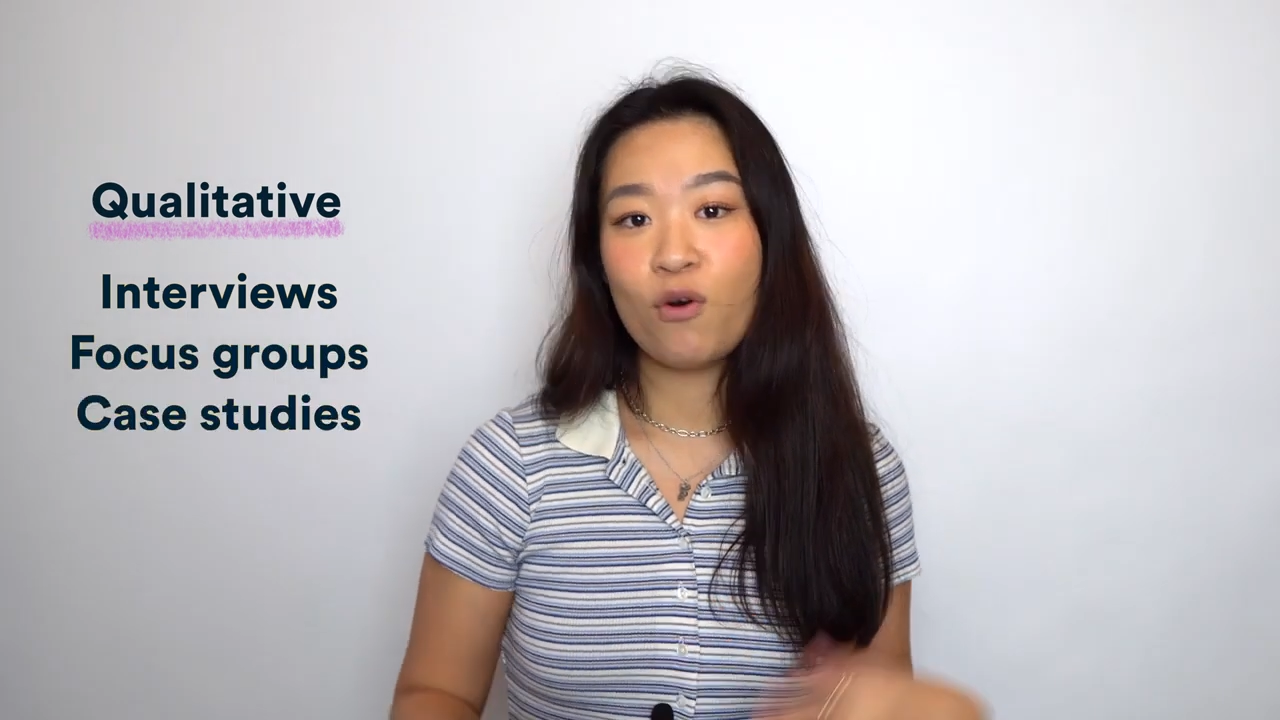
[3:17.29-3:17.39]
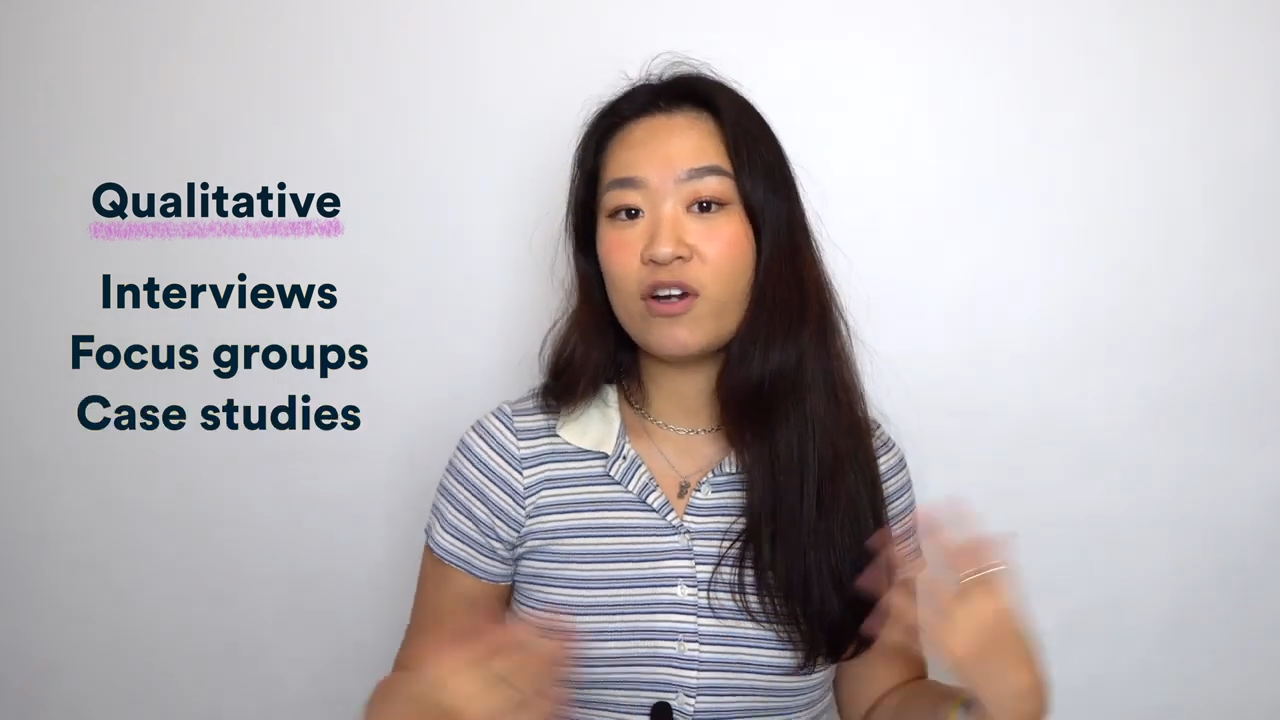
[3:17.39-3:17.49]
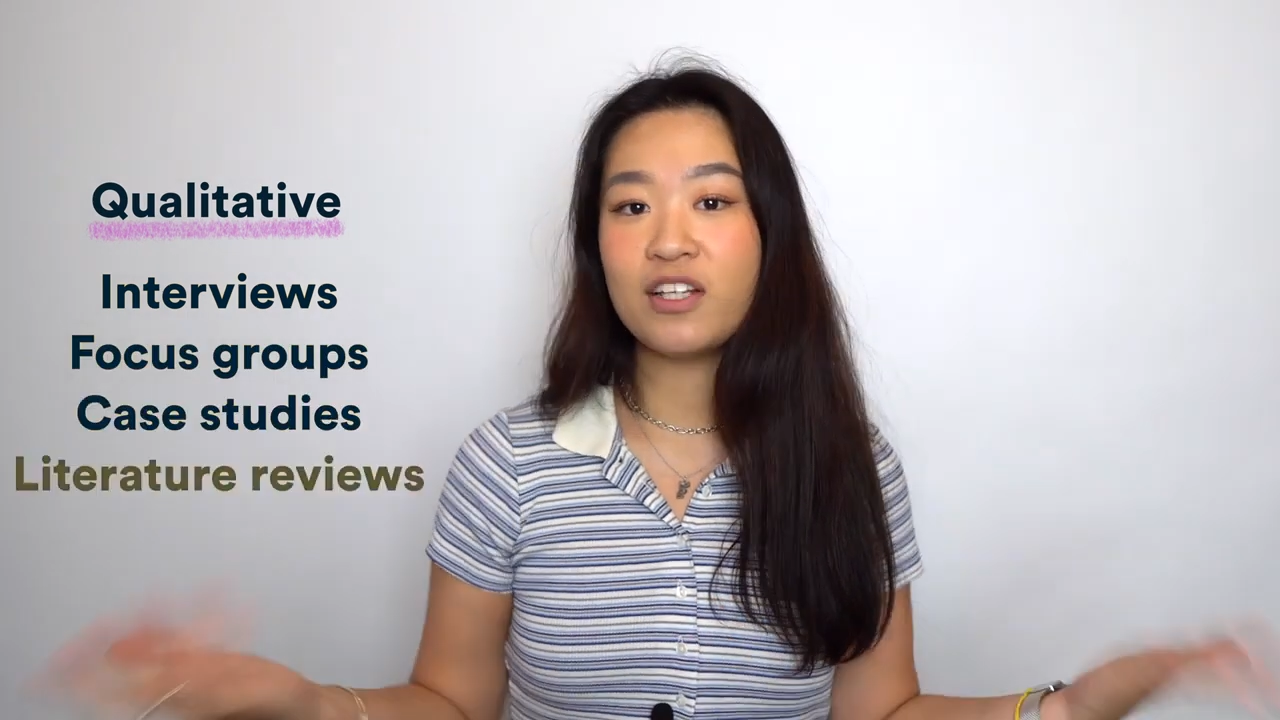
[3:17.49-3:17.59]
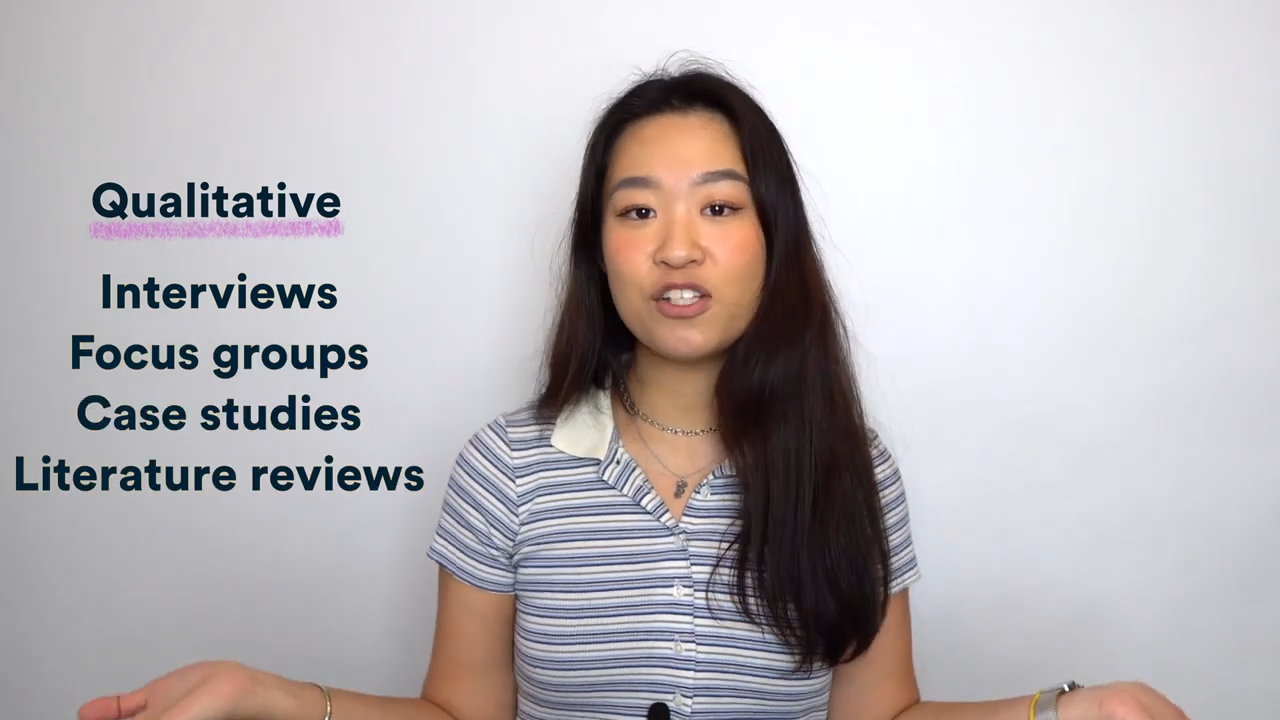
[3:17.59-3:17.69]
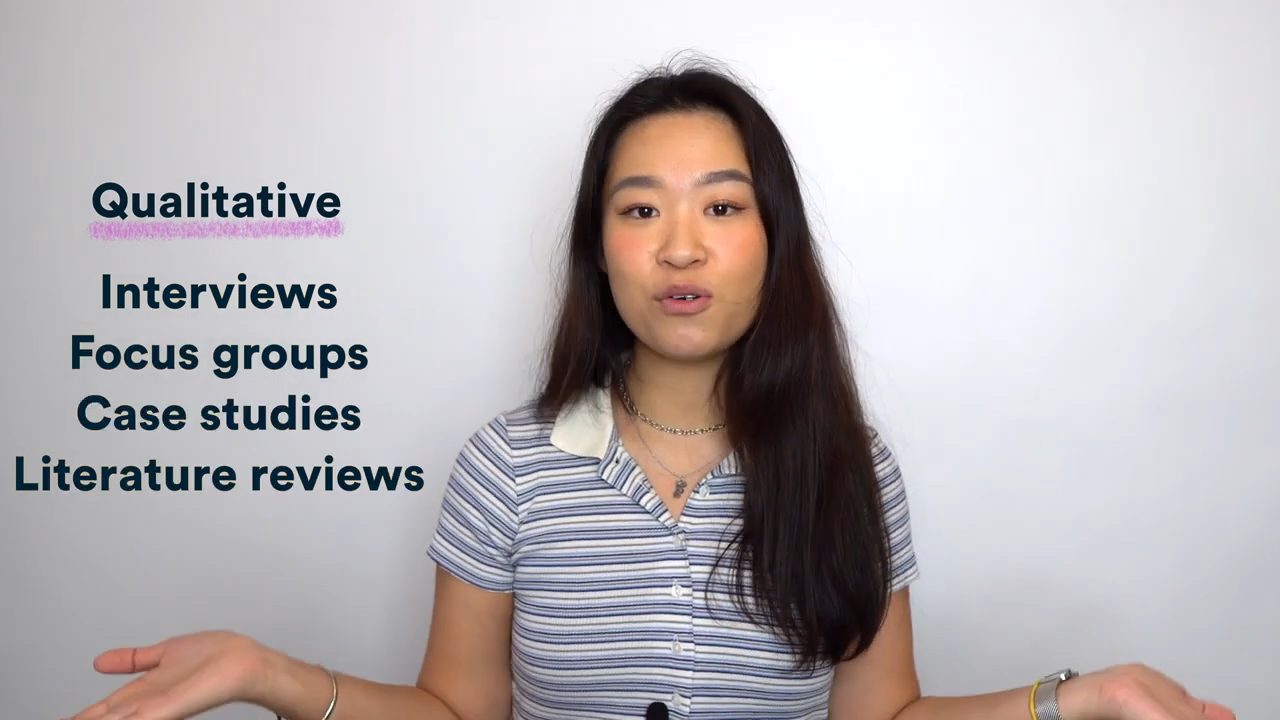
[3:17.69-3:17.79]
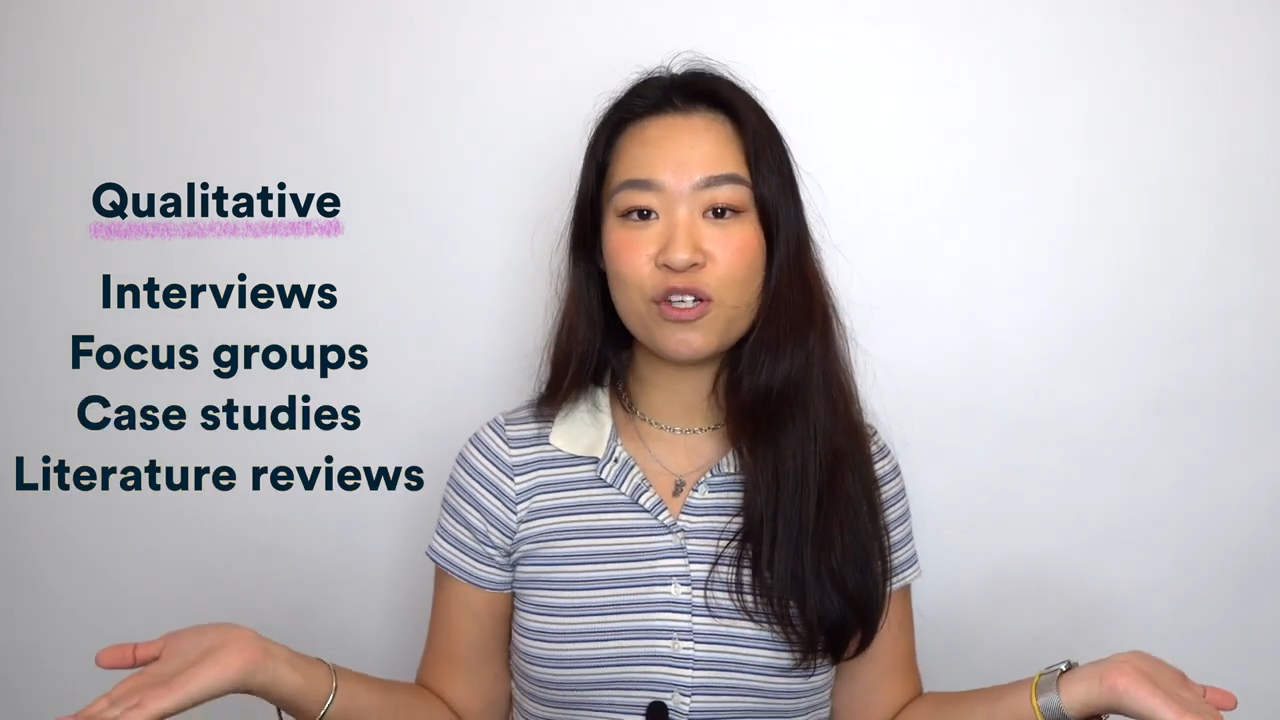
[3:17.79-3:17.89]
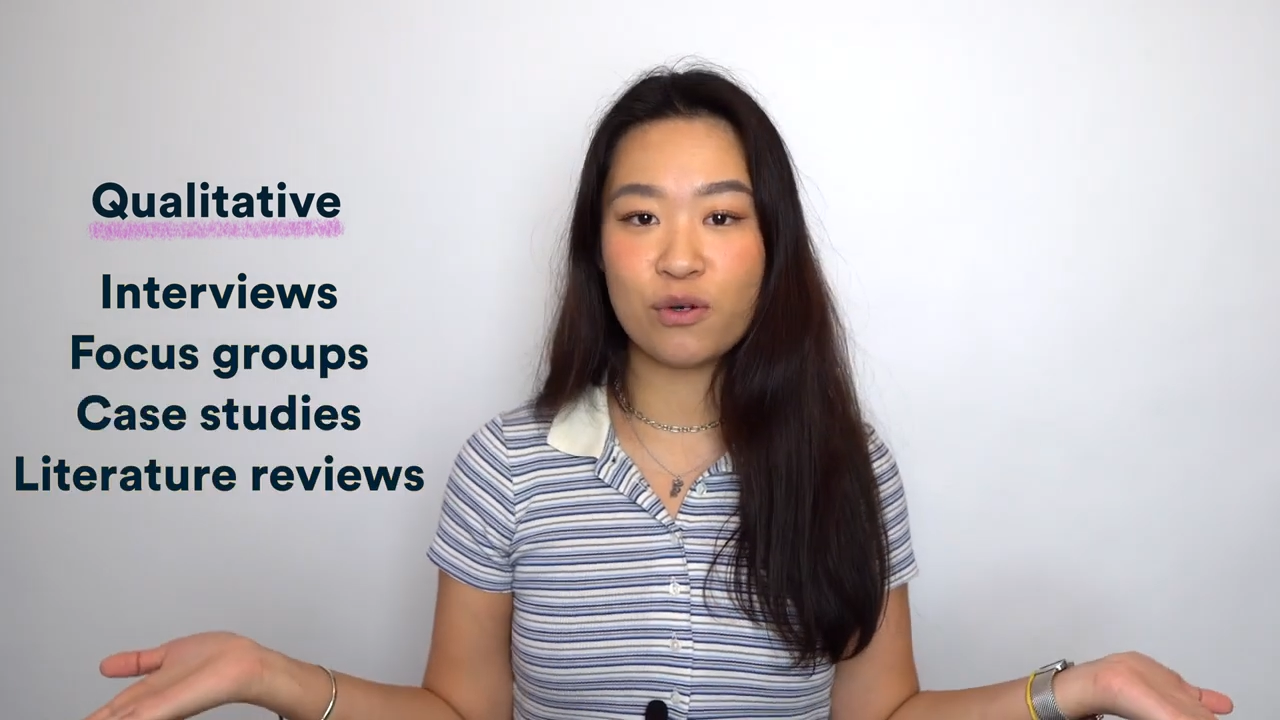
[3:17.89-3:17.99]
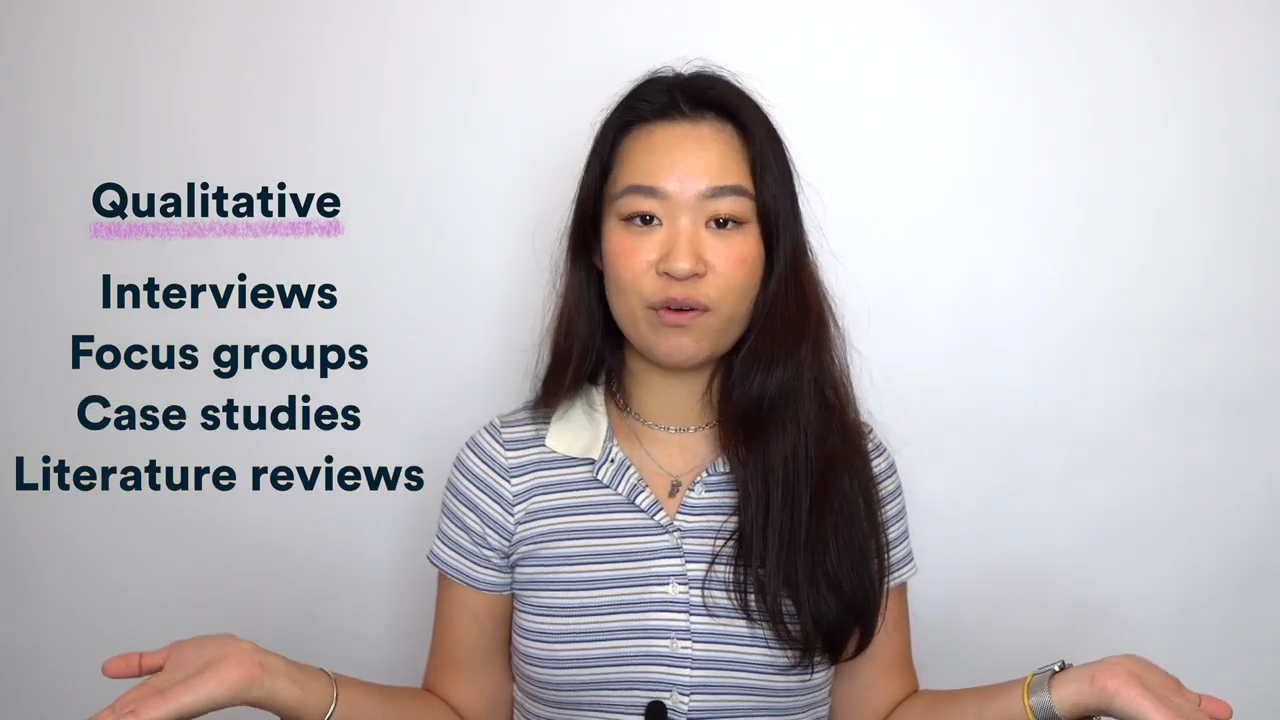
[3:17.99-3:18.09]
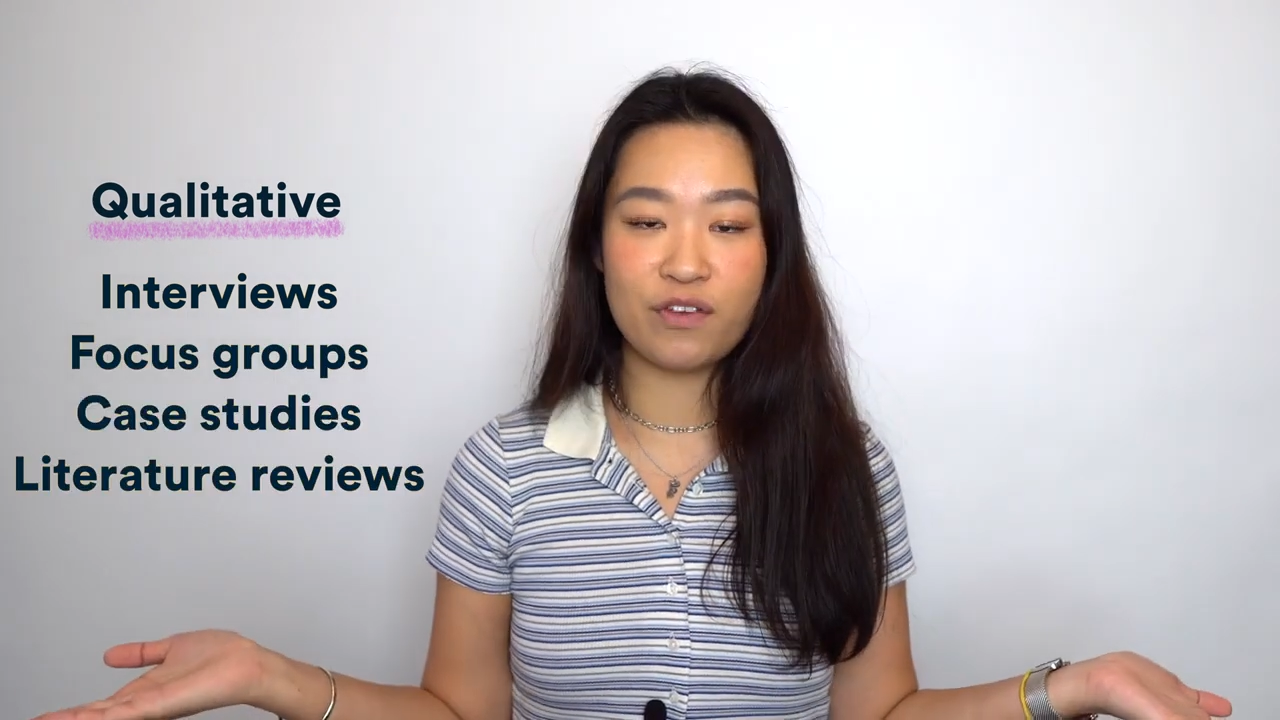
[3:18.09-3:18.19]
or a literature